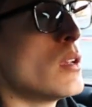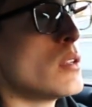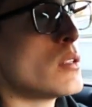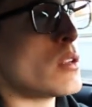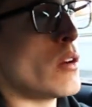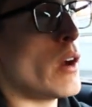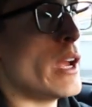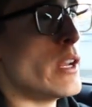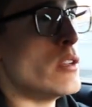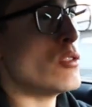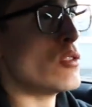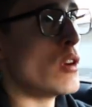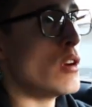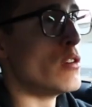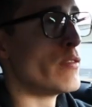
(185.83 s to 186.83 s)
So I
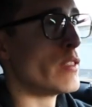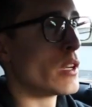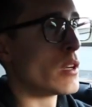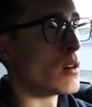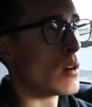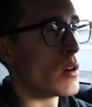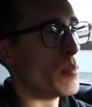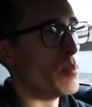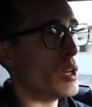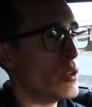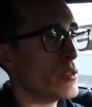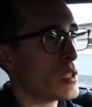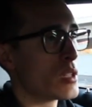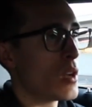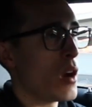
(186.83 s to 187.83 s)
drove the car
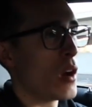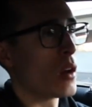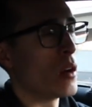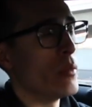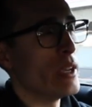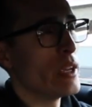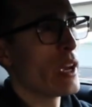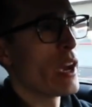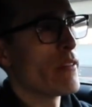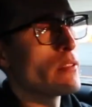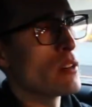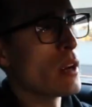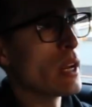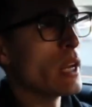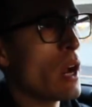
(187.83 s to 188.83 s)
bone stock a week
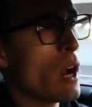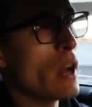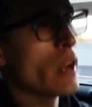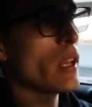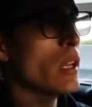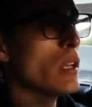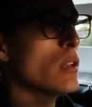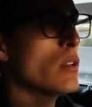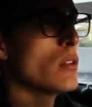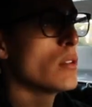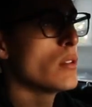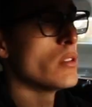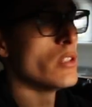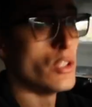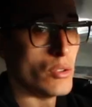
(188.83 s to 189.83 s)
after I got it
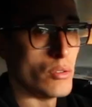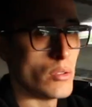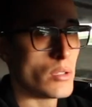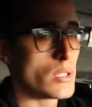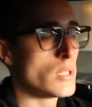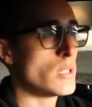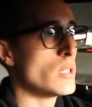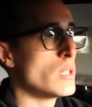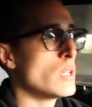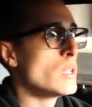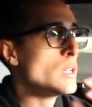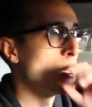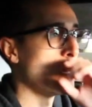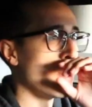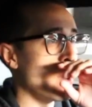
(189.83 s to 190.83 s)
used
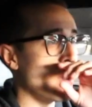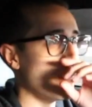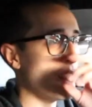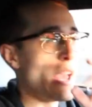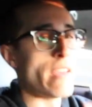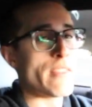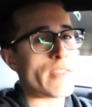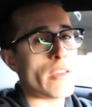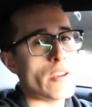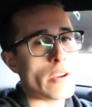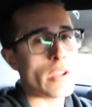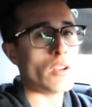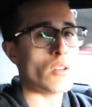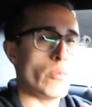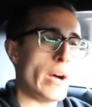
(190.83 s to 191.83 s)
at
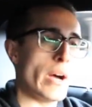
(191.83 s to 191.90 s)
Thunderhill